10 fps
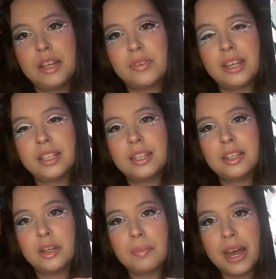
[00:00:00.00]
like without the
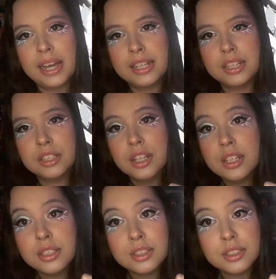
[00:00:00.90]
clear package.
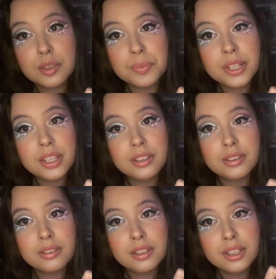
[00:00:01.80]
Super
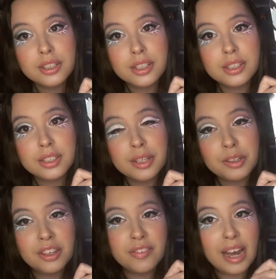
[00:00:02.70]
cute. You can
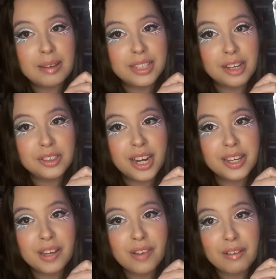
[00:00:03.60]
see the vibes I try to
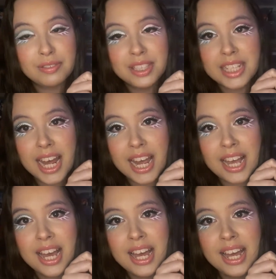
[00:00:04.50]
give off
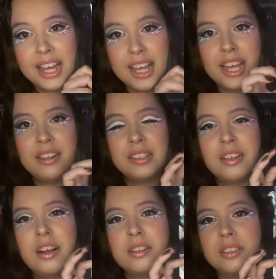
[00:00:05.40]
today. And here's
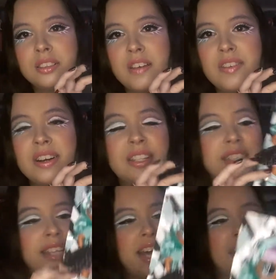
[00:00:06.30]
all her stuff on the
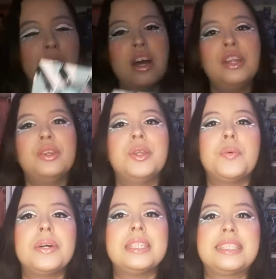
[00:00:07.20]
side. The
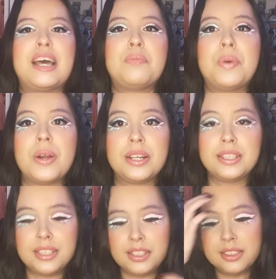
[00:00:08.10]
one sad part
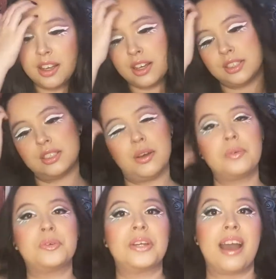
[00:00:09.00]
is these dolls
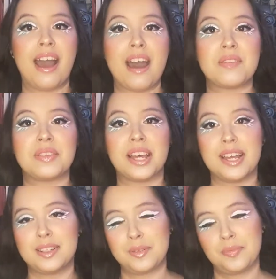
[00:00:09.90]
don't really have
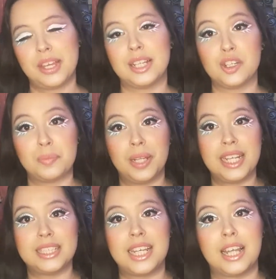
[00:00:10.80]
like a little
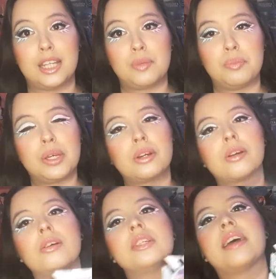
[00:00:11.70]
playset like the bigger
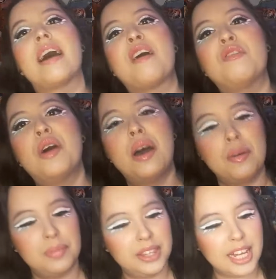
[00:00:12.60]
girls have.
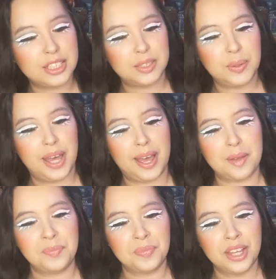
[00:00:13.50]
But that's okay.